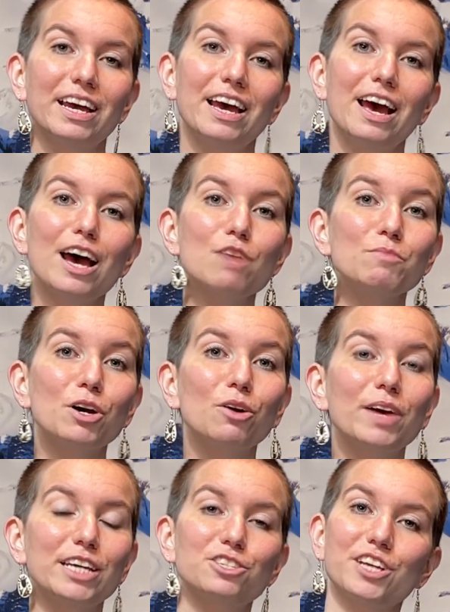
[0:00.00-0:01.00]

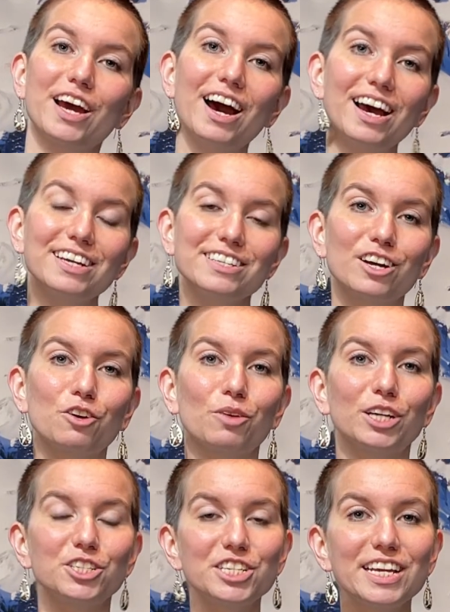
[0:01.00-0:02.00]

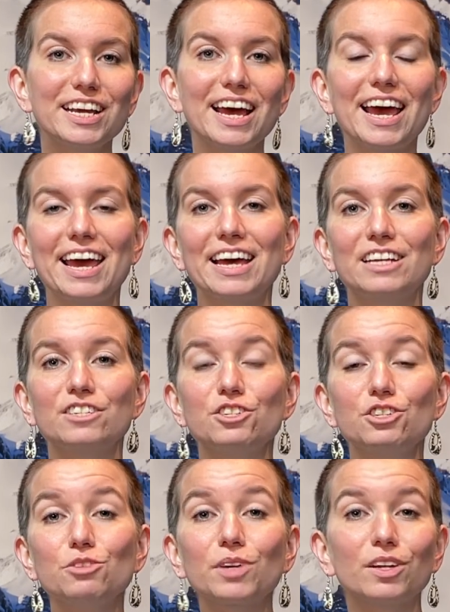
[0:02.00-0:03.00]
mohai.org, and
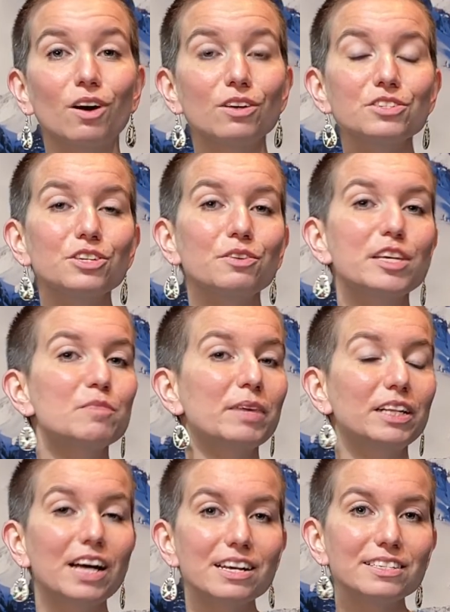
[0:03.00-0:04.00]
you can also
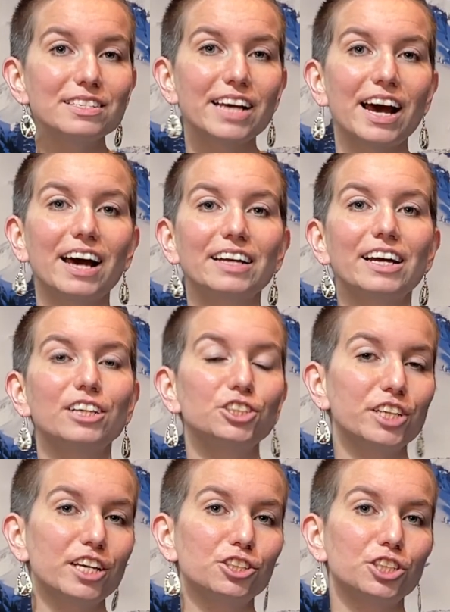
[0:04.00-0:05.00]
email us at
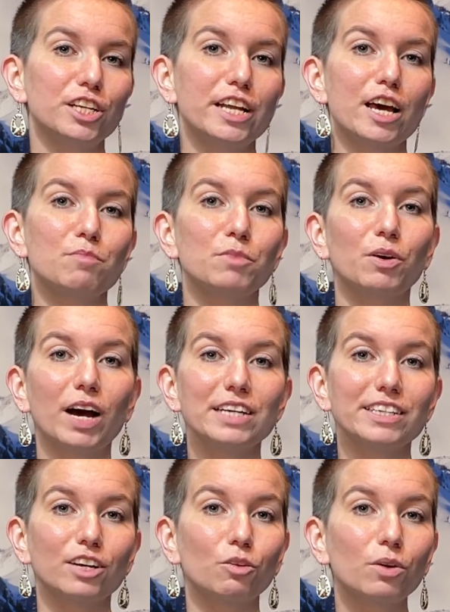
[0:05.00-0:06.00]

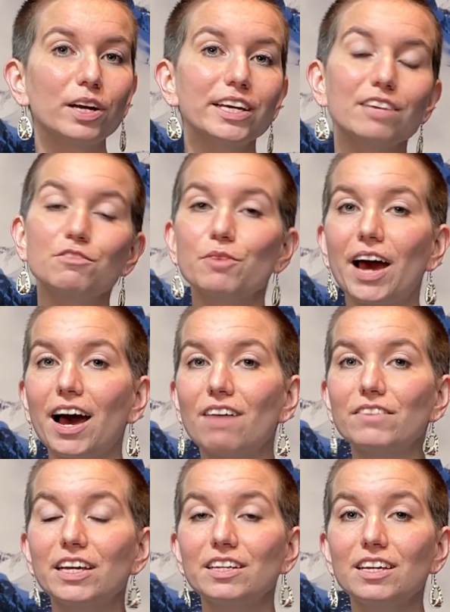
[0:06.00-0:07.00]
education@mohai.org if you
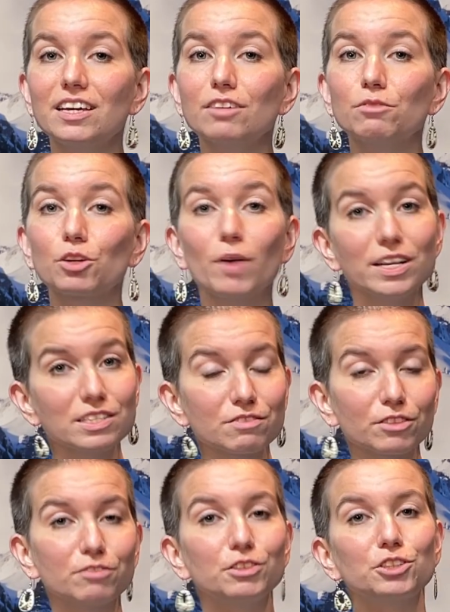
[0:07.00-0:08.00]
have any requests
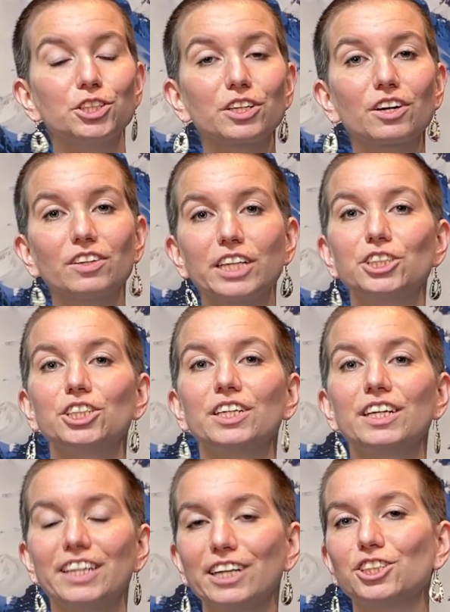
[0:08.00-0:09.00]
for future collection
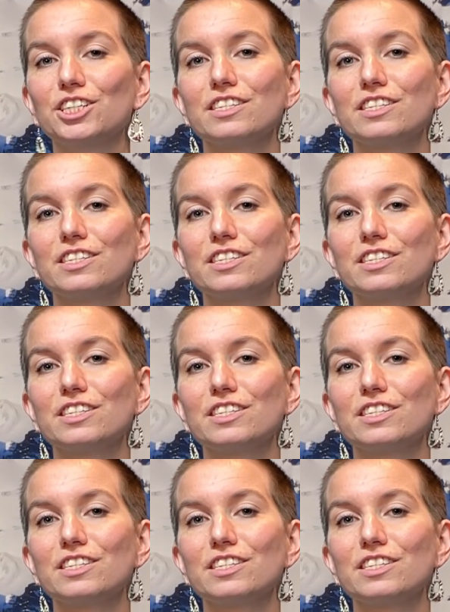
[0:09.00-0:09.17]
connections,